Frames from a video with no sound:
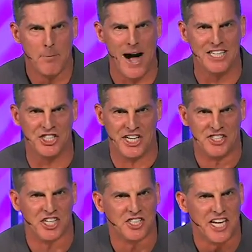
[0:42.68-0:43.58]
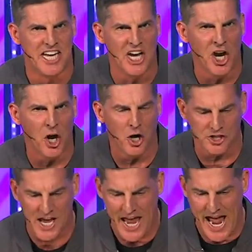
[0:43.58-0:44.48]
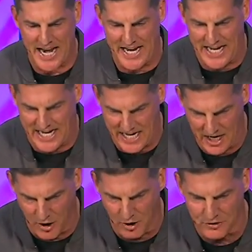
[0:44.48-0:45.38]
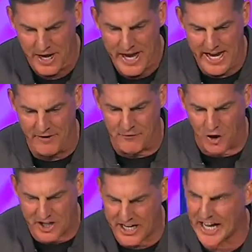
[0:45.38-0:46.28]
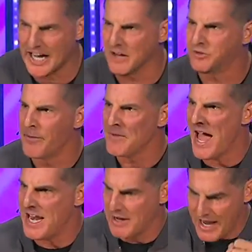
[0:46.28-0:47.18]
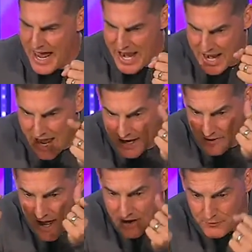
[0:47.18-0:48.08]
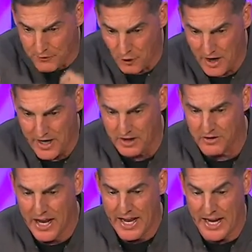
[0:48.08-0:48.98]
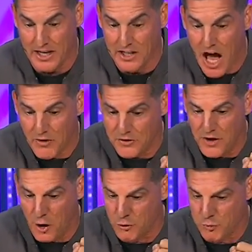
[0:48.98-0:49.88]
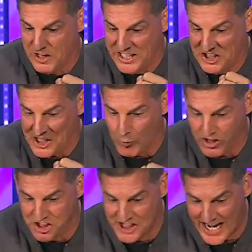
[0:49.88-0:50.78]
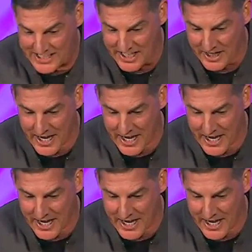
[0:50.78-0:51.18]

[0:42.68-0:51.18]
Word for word: My Jesus hears and he heals. He forgives and he, and, and, and, he, and he frees. He loves those religion rejected.